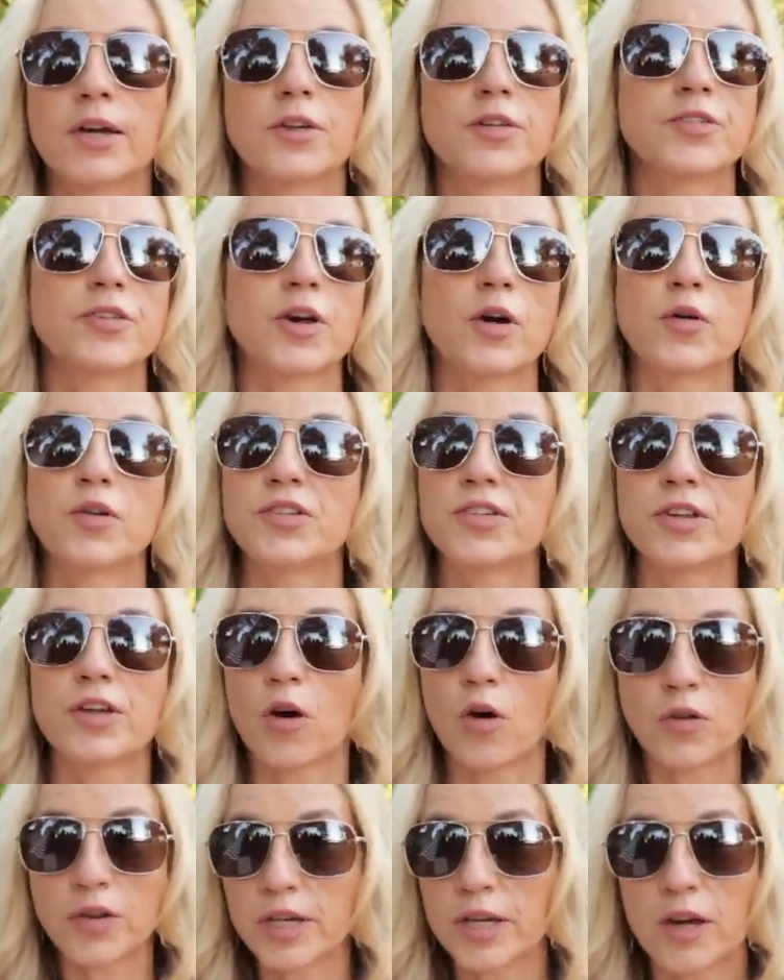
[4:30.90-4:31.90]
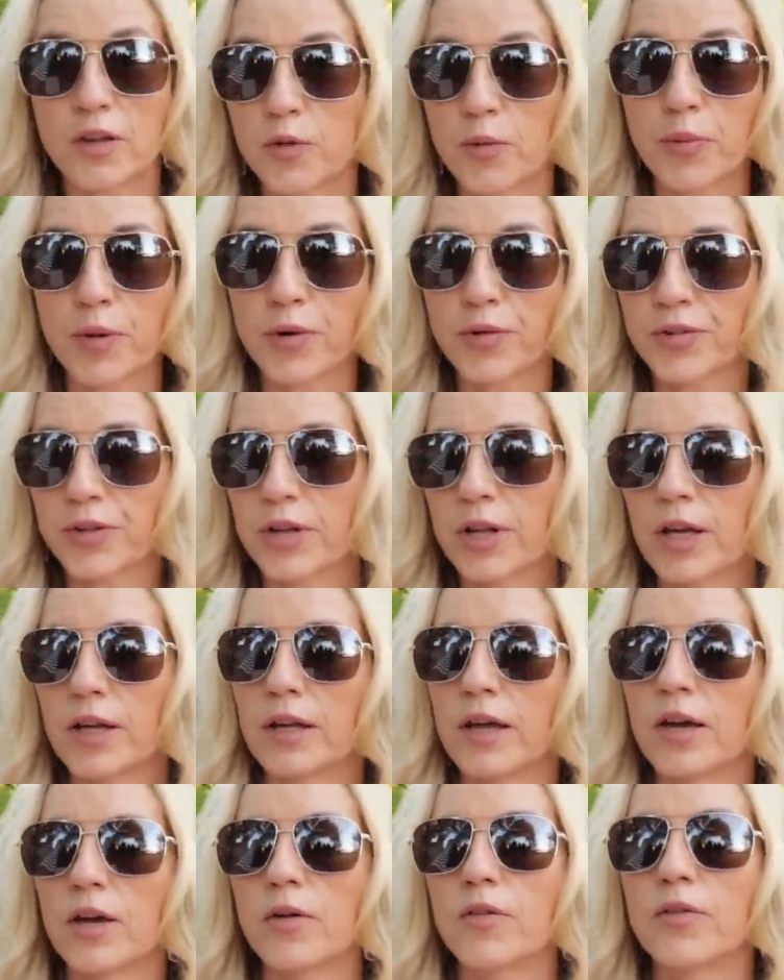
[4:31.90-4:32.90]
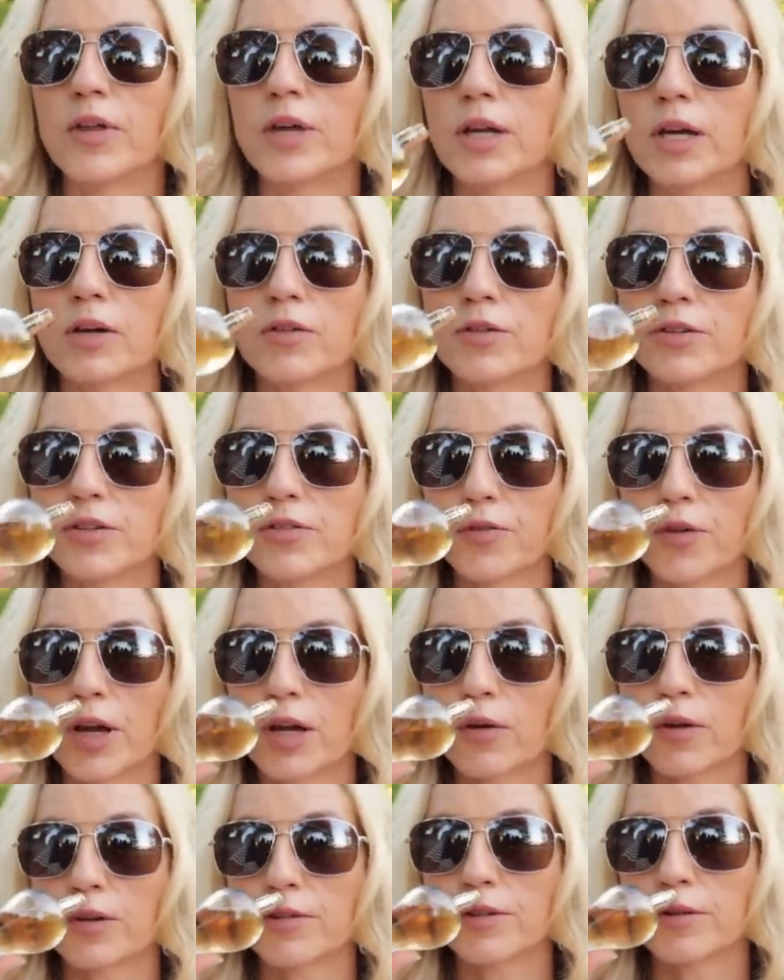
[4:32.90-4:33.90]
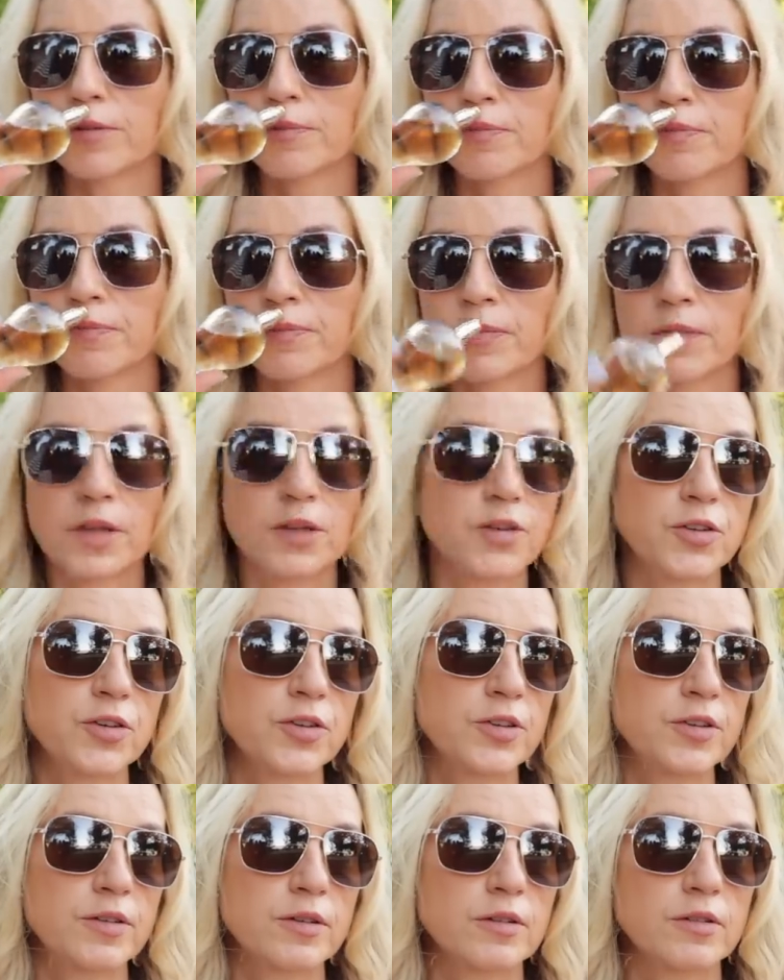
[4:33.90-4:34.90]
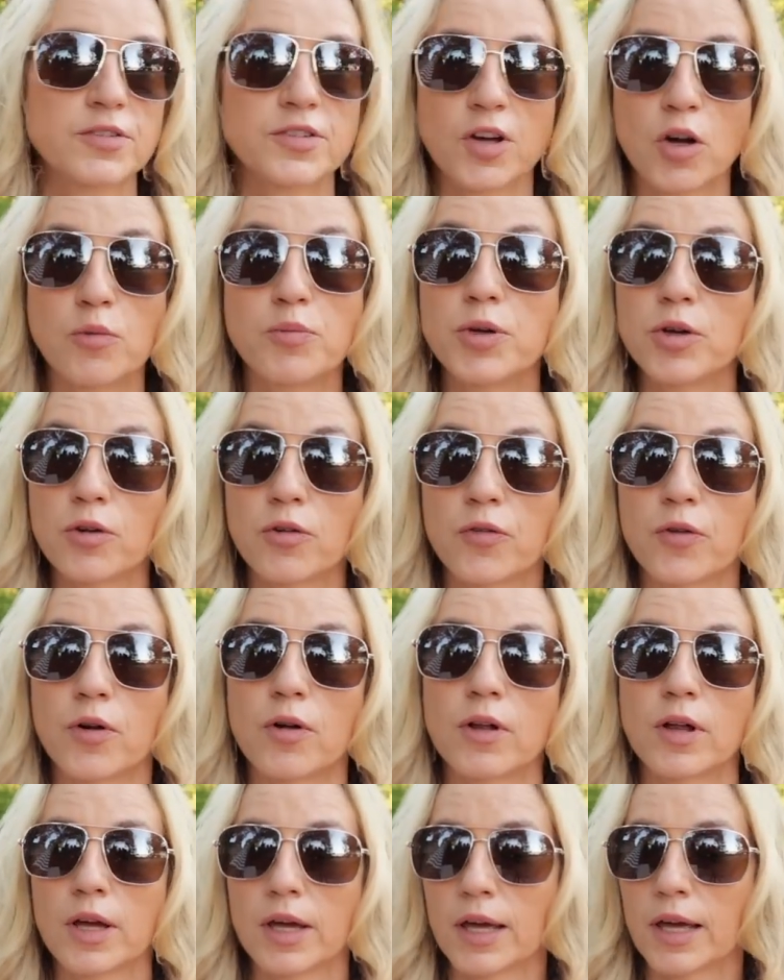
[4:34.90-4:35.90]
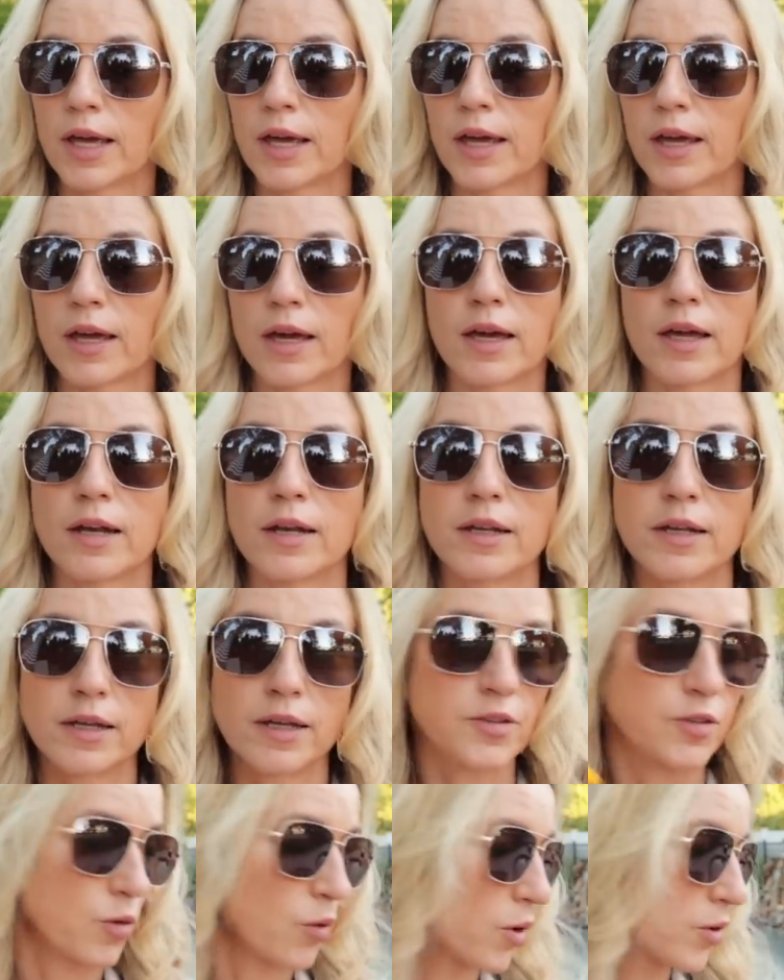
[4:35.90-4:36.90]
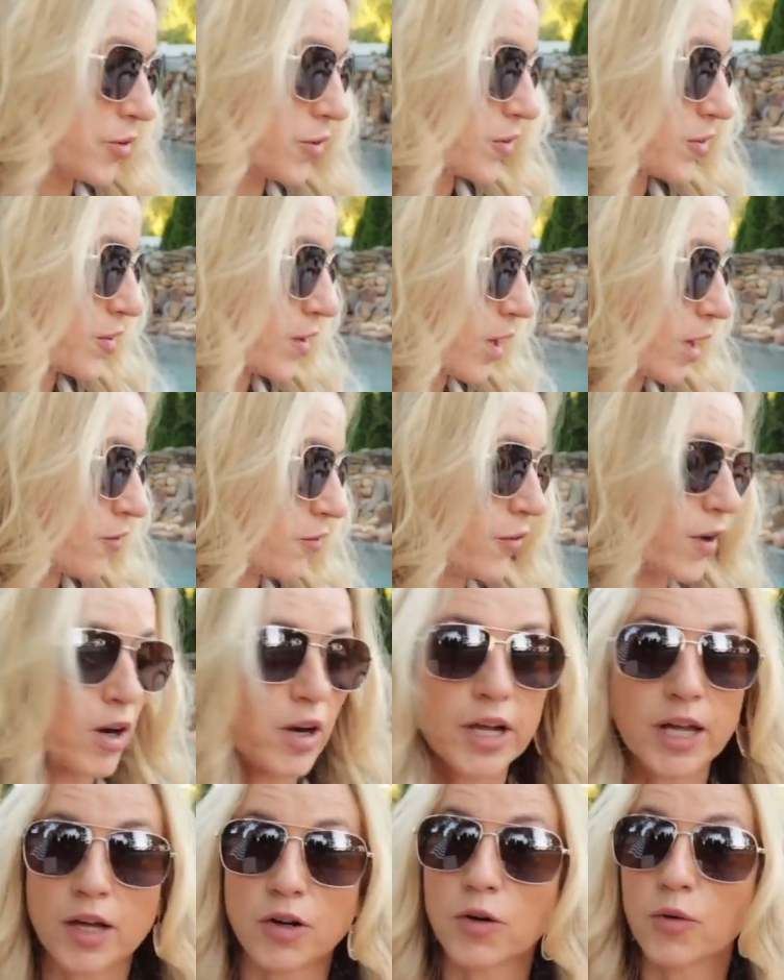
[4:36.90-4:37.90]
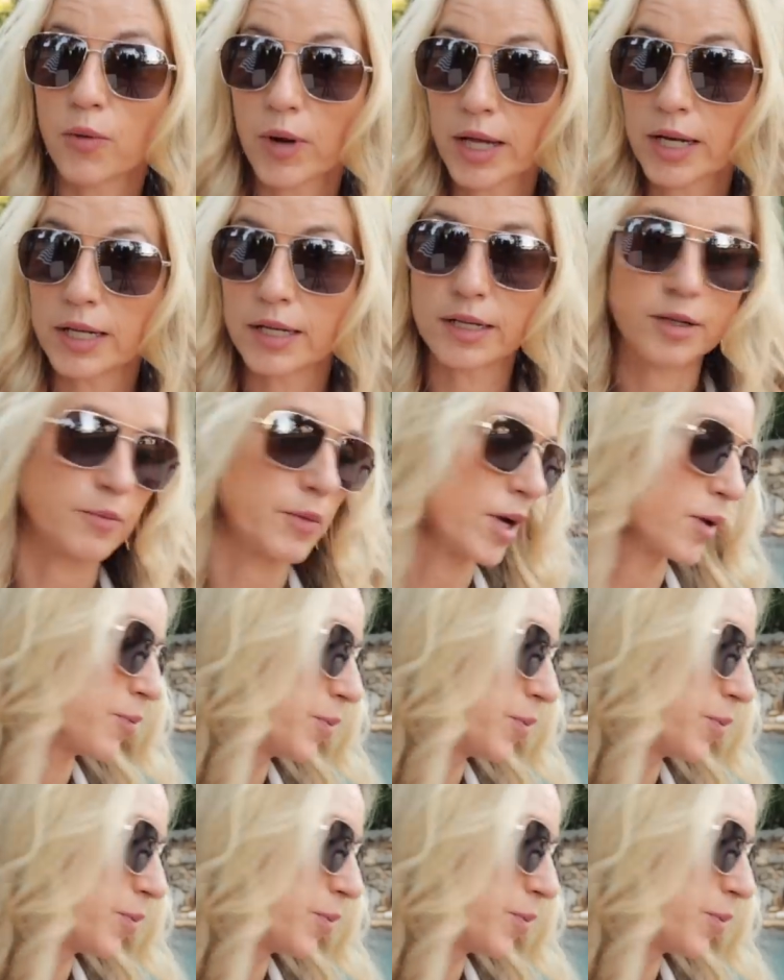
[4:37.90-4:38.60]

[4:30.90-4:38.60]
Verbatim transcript: So it's the only other person I know that owns this fragrance. It's just so beautiful. And it's gorgeous, very underrated in my